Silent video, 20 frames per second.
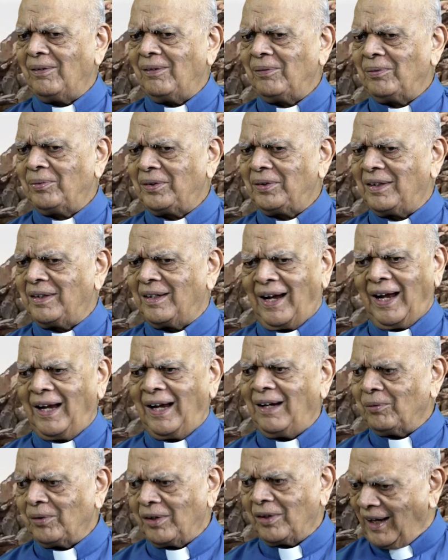
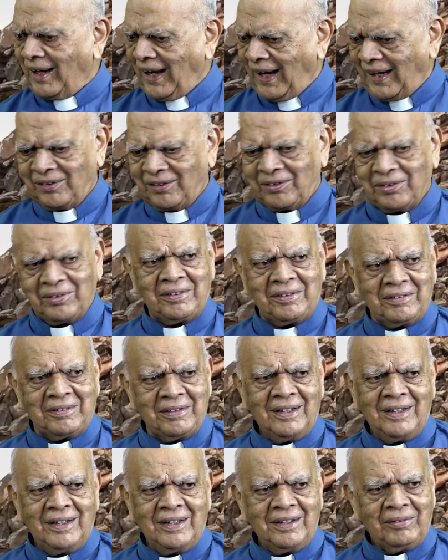would like to
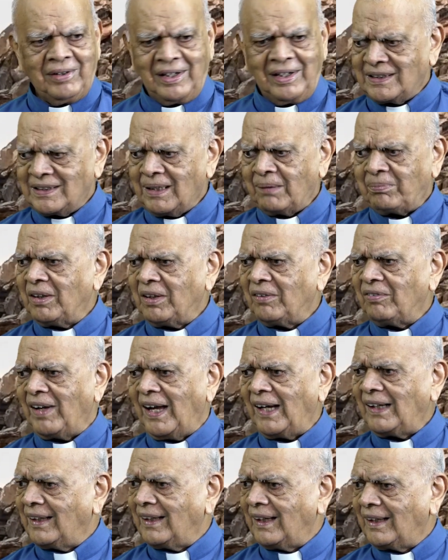accept the
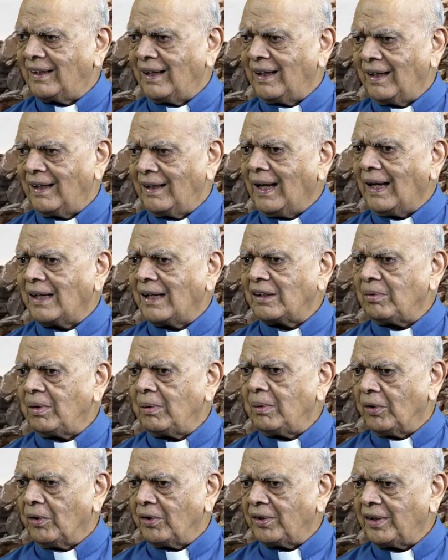fact that it has to
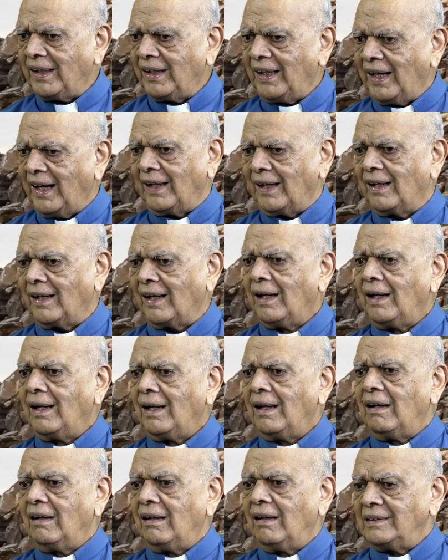be born again.
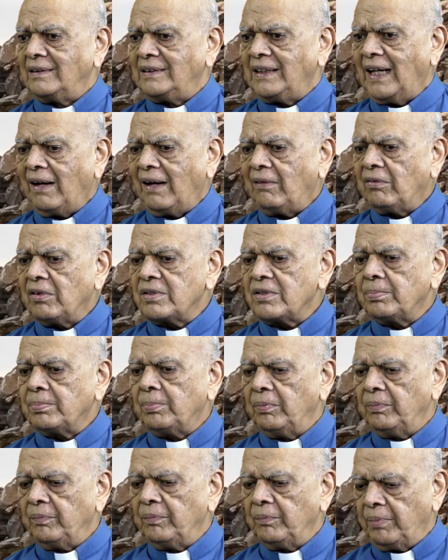See, I was
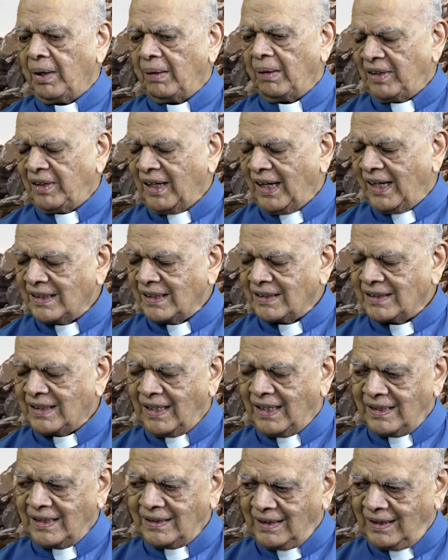baptized
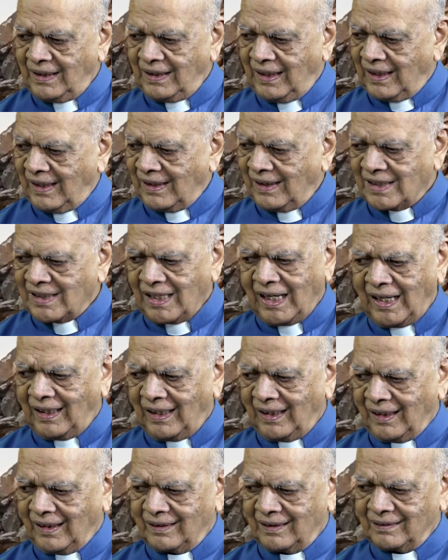as a little
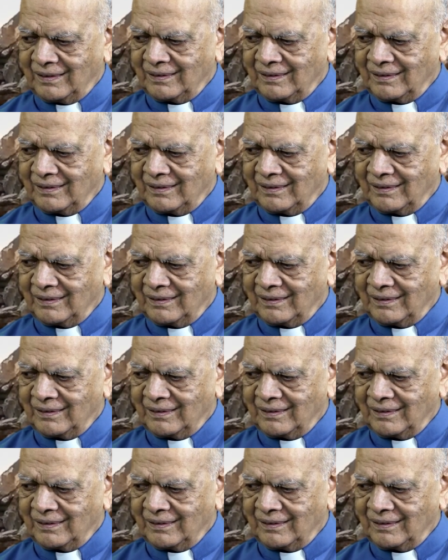child.